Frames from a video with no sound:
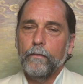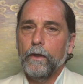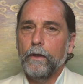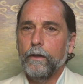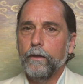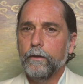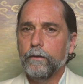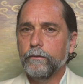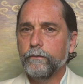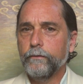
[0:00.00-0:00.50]

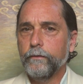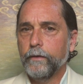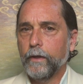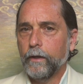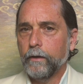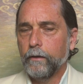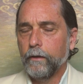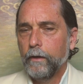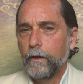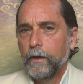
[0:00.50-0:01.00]
is
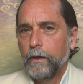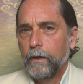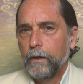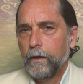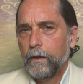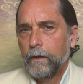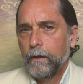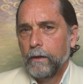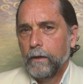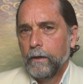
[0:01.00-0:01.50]
that
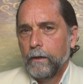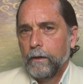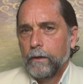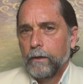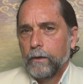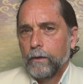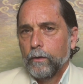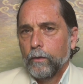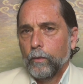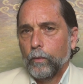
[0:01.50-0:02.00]

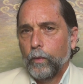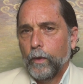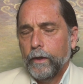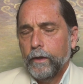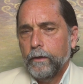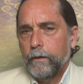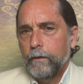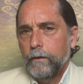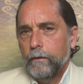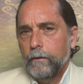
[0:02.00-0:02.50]

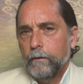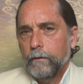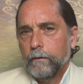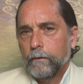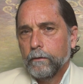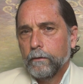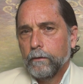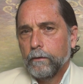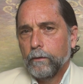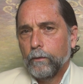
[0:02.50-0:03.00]
when
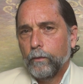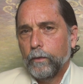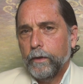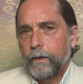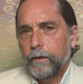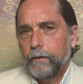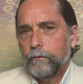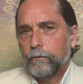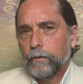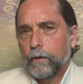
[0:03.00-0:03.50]

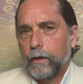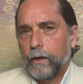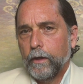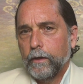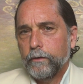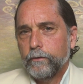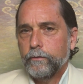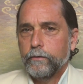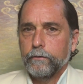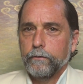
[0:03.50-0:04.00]
we
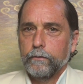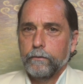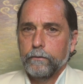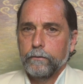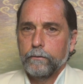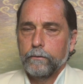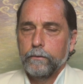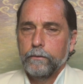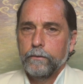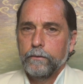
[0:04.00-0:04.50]
try
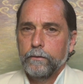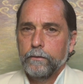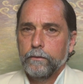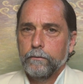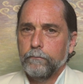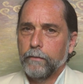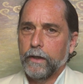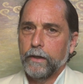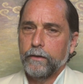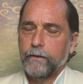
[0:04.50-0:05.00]
to
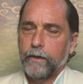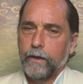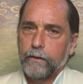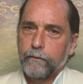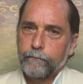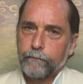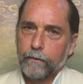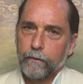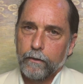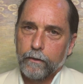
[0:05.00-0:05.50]

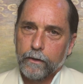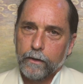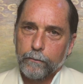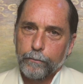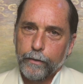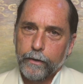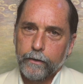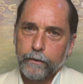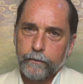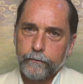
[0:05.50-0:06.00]
meditate for longer
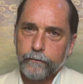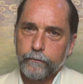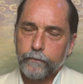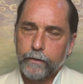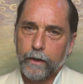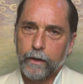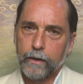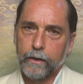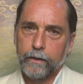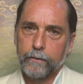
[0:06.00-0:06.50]
periods of
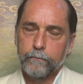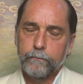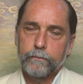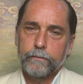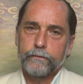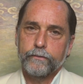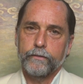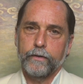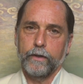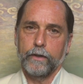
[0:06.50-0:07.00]
time,
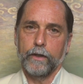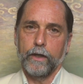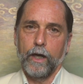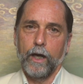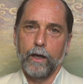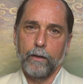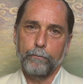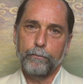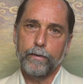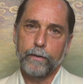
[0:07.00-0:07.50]
sitting
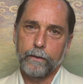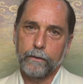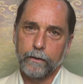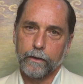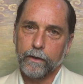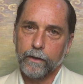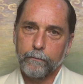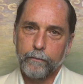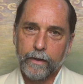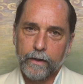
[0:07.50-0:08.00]
up
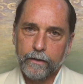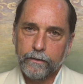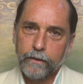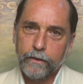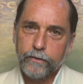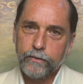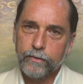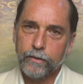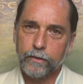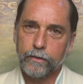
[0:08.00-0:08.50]
on a
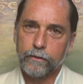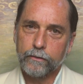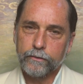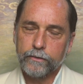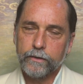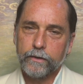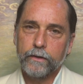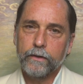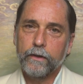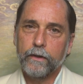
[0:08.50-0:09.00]
meditation
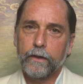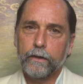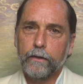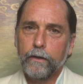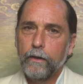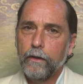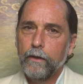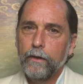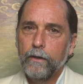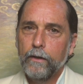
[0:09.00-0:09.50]
cushion, that
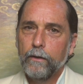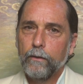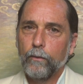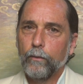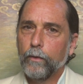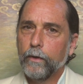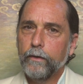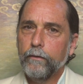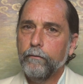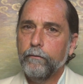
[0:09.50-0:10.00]

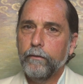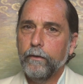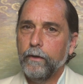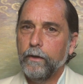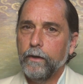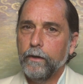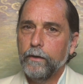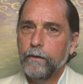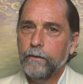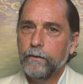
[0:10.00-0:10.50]
one of
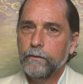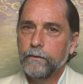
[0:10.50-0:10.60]
the